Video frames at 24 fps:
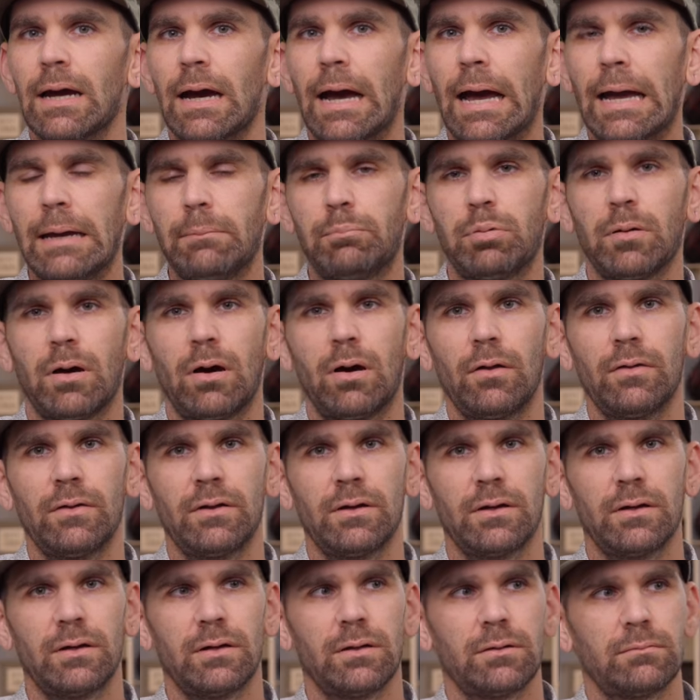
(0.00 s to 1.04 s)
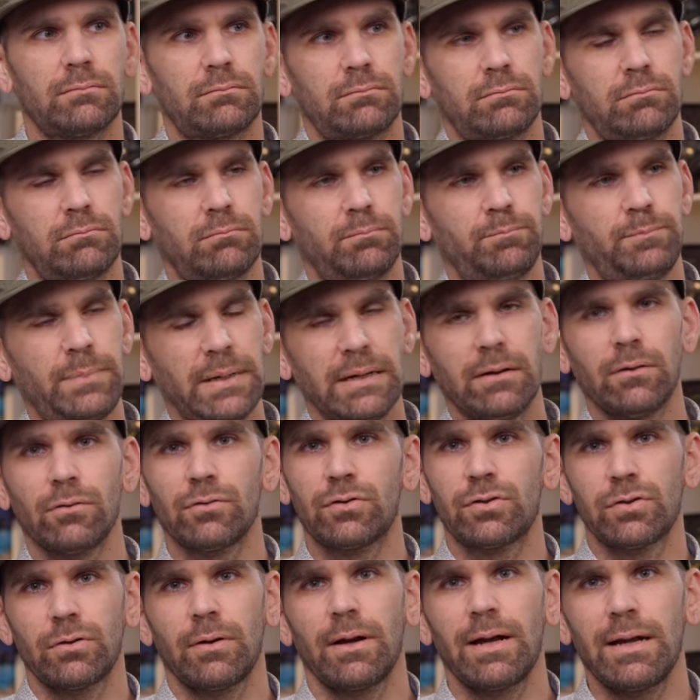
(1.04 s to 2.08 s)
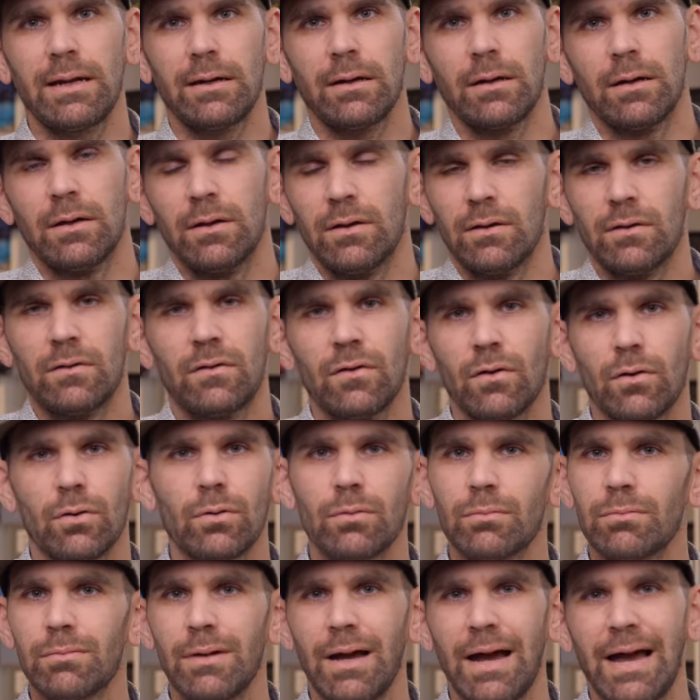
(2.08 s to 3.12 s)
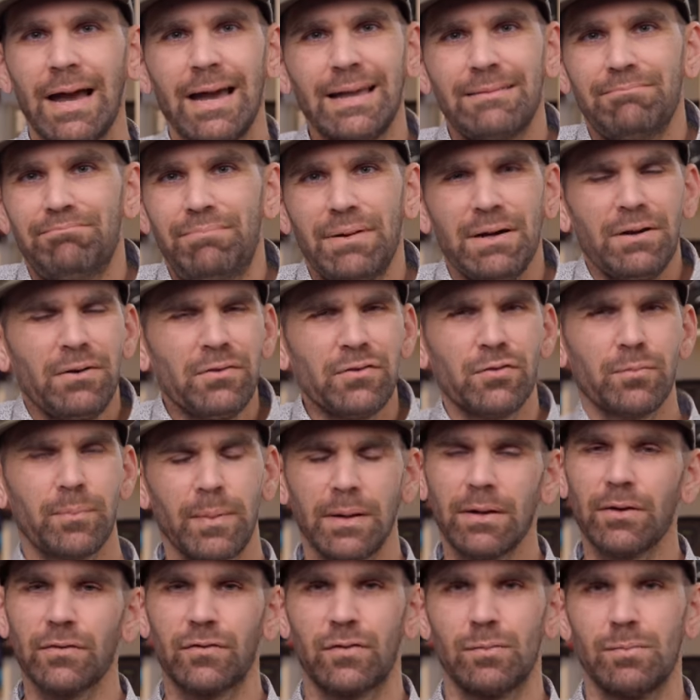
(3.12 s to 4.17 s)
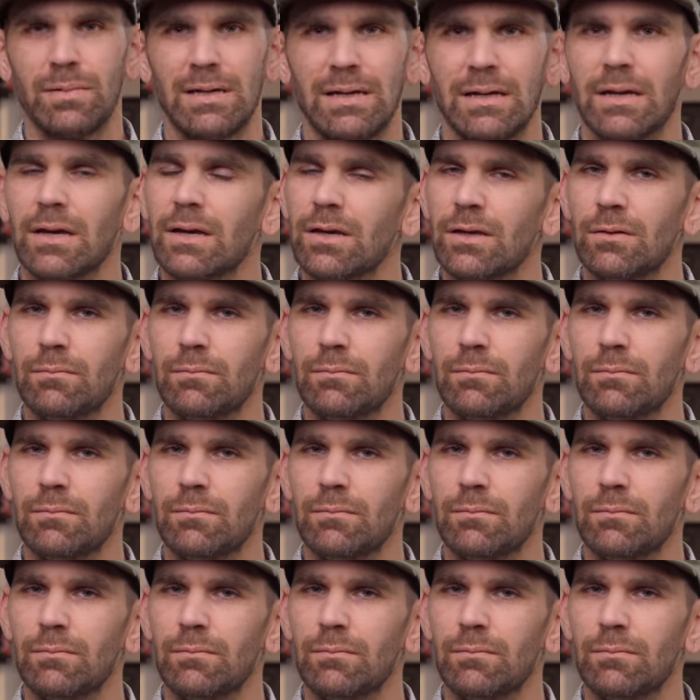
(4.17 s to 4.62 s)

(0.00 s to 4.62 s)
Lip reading: hype on the barrel train. So barrels are barrels to me.